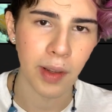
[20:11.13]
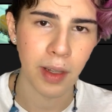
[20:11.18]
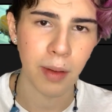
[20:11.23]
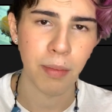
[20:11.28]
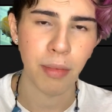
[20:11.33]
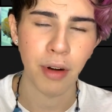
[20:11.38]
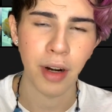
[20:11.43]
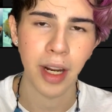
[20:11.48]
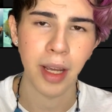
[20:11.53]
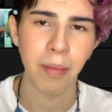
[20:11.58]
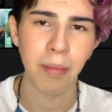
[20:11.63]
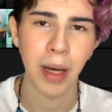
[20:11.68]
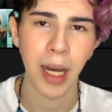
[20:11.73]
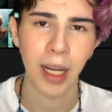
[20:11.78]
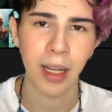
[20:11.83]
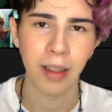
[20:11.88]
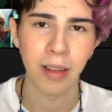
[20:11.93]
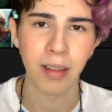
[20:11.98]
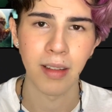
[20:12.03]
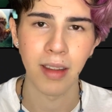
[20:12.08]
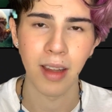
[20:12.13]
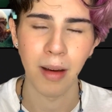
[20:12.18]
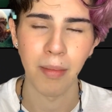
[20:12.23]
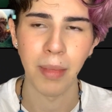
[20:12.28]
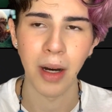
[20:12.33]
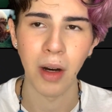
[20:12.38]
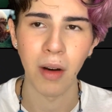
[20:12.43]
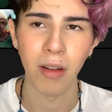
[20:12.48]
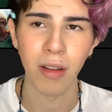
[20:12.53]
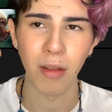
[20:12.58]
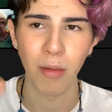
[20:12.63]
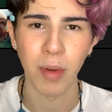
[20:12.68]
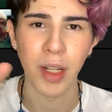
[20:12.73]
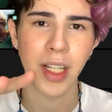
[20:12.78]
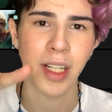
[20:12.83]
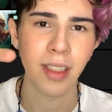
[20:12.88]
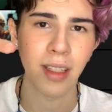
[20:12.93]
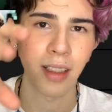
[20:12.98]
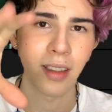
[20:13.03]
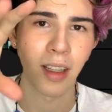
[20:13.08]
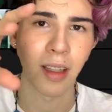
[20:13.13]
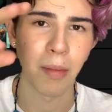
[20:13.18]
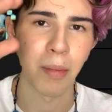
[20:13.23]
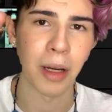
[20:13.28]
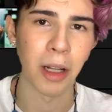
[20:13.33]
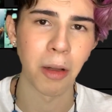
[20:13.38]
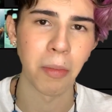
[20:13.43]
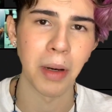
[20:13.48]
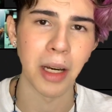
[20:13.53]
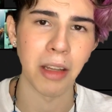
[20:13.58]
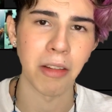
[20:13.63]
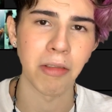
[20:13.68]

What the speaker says: the prey back into their mouth, which is under the bell, by the